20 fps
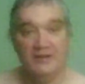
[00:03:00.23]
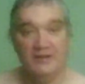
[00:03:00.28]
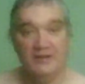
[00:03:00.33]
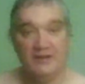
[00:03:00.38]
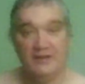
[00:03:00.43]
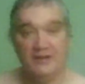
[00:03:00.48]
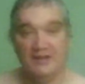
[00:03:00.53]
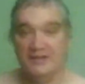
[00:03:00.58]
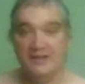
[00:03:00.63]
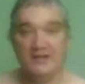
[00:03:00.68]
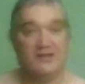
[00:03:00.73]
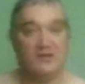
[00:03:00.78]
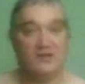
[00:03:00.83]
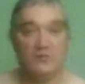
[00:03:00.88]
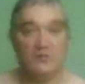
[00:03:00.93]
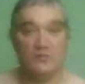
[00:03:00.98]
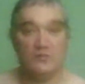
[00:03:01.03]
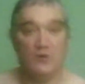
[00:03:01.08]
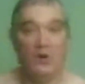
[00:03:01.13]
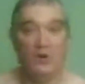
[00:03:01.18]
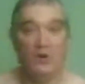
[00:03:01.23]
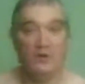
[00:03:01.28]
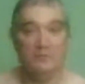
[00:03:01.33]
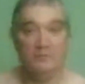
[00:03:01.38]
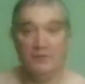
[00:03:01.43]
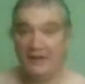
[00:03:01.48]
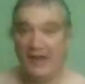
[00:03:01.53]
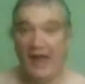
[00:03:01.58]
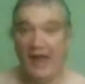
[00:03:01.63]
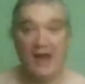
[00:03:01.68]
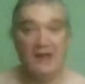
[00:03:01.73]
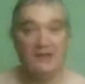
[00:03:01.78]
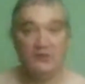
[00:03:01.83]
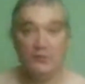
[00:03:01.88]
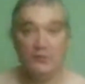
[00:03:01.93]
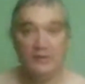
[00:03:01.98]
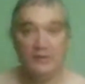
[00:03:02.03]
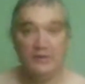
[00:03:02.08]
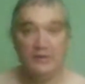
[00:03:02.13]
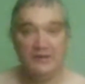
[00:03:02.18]
because this is wrong, but I
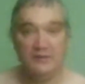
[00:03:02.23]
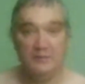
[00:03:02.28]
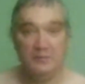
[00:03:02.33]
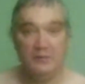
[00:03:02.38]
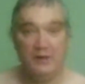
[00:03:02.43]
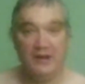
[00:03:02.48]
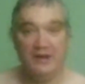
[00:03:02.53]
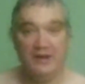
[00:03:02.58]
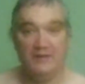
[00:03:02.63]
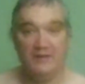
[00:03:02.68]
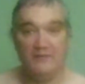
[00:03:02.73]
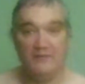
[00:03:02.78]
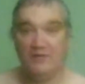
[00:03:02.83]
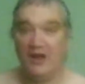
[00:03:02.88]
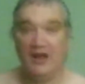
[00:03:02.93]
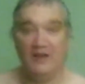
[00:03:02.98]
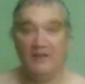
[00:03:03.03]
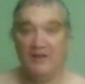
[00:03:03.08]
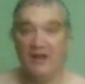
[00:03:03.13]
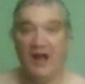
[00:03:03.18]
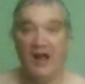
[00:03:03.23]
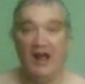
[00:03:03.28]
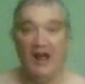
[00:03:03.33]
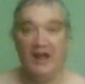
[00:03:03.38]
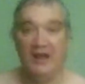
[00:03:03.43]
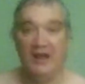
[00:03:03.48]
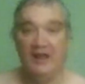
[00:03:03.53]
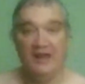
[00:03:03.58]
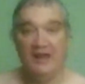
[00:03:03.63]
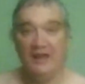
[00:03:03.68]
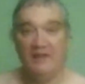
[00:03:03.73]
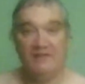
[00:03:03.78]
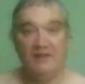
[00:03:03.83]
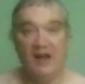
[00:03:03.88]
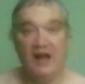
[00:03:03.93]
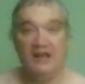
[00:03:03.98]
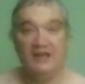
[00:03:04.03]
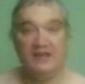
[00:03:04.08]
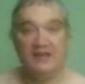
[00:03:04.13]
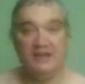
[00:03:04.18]
do this anyway. If God, if
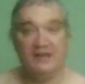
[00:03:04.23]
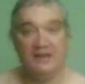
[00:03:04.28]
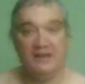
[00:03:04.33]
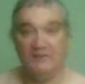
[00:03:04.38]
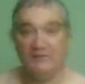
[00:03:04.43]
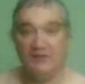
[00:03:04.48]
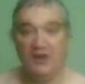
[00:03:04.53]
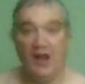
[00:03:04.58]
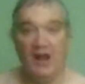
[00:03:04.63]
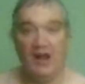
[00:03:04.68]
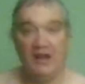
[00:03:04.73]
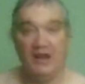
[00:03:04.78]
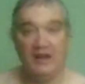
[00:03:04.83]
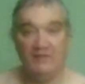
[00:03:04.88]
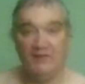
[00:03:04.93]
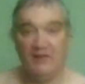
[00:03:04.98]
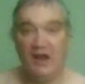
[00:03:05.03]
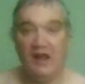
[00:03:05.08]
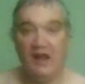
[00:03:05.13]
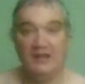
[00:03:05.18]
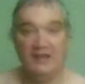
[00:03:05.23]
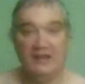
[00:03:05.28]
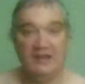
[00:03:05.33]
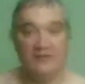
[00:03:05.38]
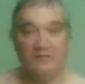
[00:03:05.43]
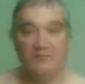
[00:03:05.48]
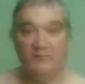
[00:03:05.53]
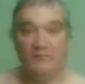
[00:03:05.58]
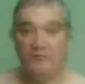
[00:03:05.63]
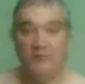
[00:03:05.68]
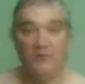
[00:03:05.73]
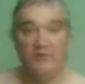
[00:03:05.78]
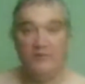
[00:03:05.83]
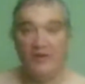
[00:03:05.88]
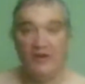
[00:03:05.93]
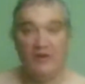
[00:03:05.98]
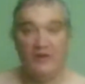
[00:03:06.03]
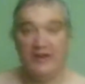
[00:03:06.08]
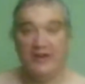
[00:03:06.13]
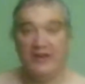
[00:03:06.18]
God didn't, if God, if God didn't
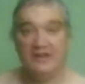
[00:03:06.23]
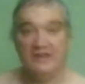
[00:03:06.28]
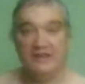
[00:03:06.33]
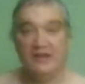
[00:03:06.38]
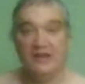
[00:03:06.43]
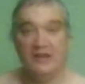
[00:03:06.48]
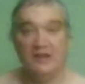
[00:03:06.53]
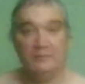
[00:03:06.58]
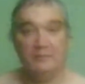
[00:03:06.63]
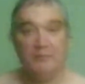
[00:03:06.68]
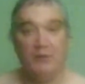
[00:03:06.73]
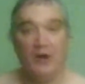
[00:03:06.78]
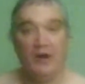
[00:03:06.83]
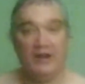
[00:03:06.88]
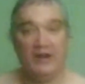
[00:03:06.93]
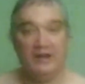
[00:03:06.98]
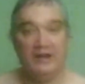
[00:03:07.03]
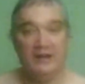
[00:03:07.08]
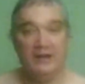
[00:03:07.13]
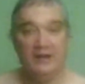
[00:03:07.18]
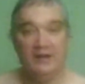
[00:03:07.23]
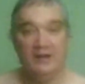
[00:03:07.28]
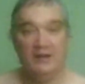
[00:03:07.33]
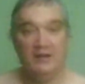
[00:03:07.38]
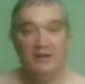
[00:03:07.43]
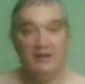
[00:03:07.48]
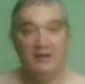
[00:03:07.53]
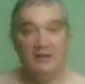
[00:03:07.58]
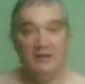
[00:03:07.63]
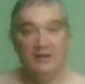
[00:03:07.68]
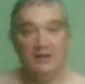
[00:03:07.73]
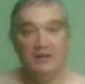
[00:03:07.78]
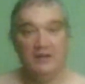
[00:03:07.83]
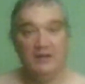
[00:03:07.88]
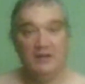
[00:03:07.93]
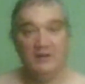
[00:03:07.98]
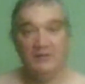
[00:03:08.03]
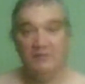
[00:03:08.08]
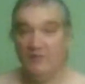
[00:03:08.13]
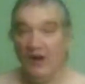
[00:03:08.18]
fulfill His end of the bargain,
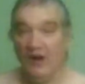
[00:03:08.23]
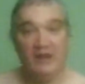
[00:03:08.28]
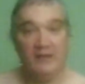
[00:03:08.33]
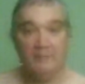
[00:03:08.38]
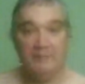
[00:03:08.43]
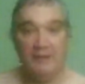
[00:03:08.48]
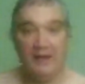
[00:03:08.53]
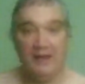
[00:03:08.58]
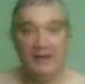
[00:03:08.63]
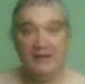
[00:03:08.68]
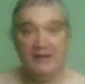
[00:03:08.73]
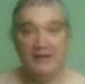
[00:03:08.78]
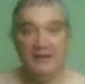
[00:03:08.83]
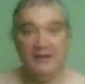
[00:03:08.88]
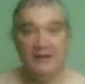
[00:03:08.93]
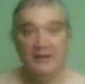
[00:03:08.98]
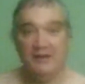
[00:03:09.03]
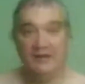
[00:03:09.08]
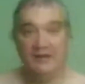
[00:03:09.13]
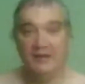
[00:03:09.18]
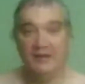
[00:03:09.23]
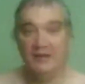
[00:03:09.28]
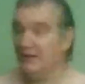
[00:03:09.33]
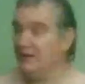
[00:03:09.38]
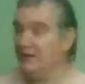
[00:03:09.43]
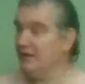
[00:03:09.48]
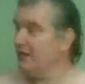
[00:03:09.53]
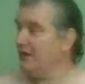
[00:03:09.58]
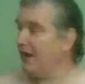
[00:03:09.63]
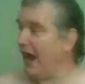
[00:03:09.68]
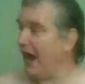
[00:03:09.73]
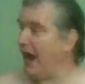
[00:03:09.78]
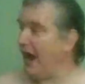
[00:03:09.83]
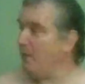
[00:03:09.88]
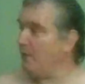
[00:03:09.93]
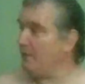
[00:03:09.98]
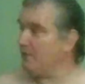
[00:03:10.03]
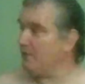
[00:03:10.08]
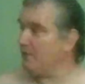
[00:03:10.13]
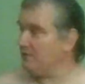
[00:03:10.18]
fuck it, man.
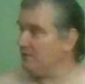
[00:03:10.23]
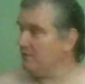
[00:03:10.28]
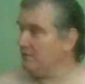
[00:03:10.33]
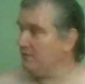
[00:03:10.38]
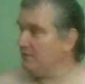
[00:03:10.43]
I would